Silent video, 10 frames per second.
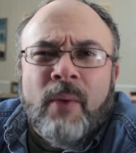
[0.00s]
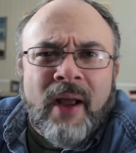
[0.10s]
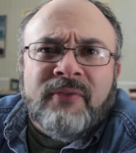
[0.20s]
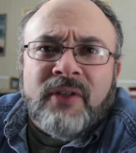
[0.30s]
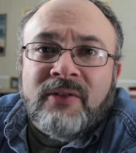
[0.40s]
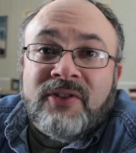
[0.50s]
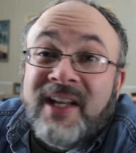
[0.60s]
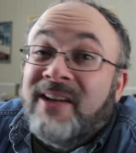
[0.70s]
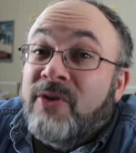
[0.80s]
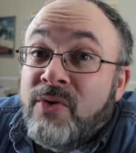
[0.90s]
We have to
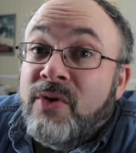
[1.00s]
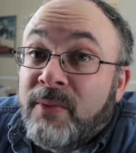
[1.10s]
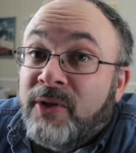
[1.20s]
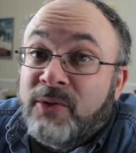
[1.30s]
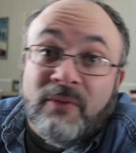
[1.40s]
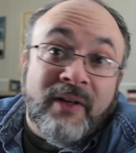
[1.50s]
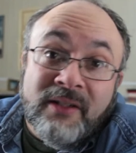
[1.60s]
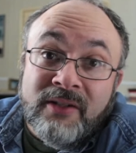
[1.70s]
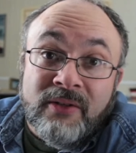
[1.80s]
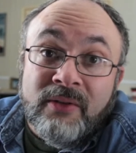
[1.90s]
understand who the books were written
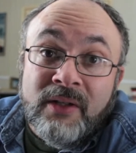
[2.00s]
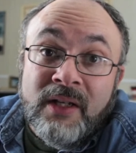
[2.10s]
to